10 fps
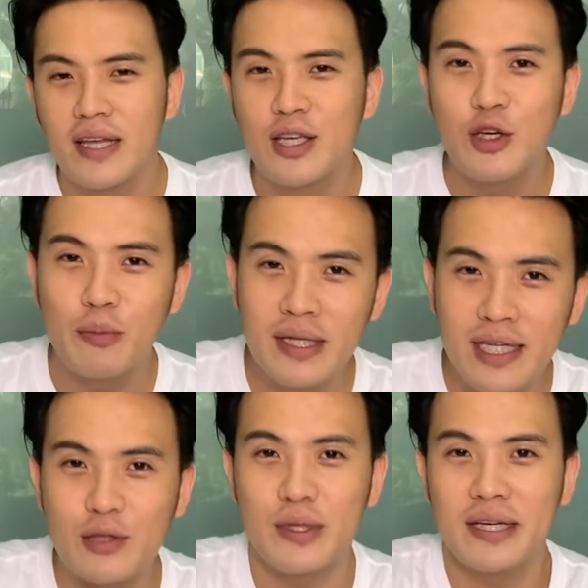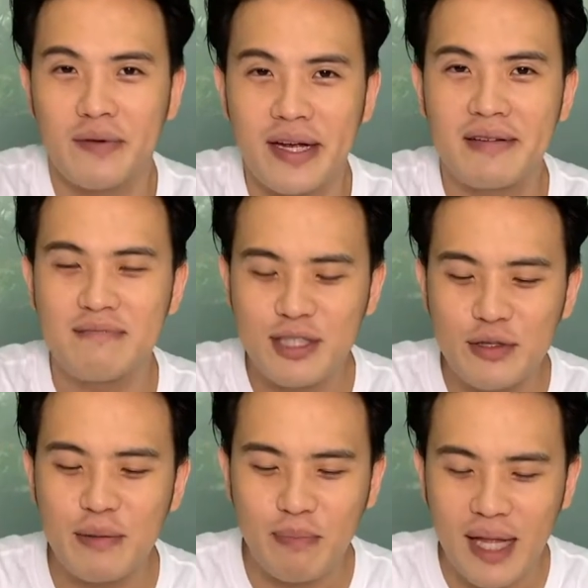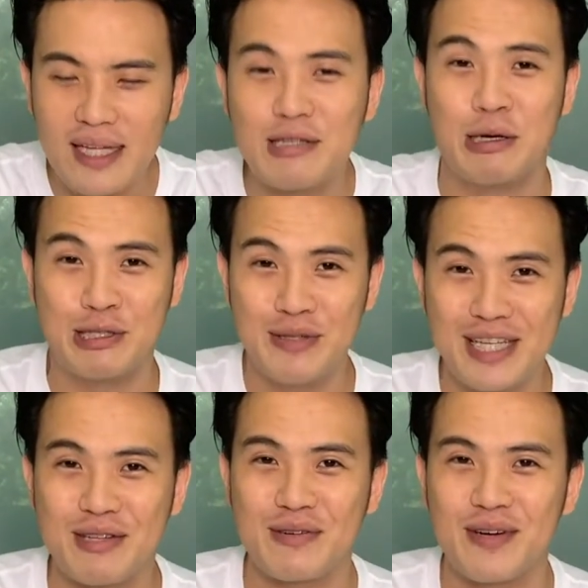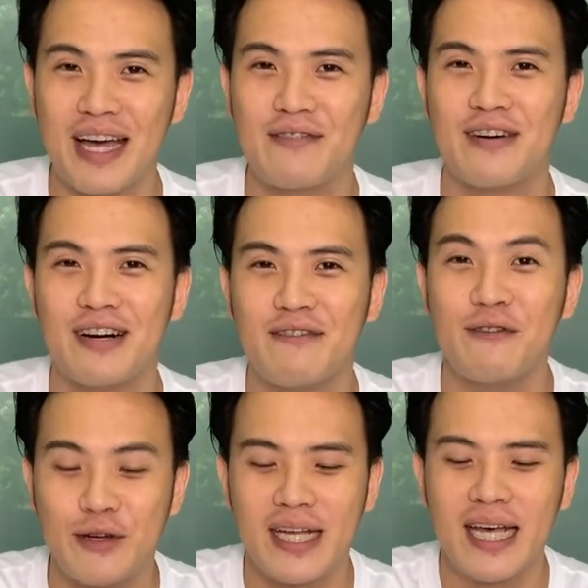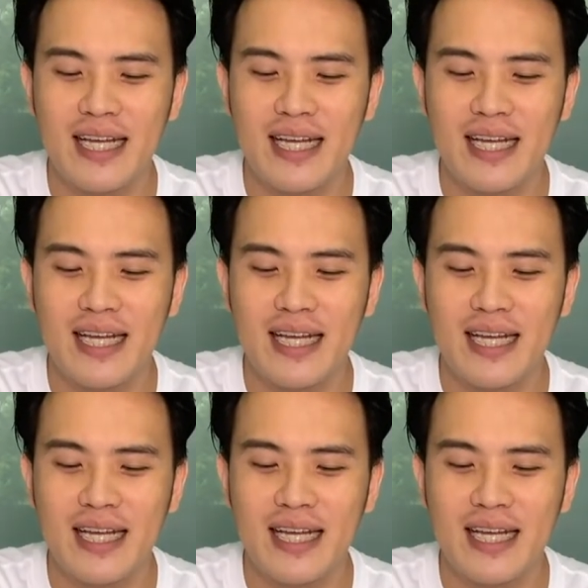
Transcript: Humans need to eat, right? So the plants also need to have food.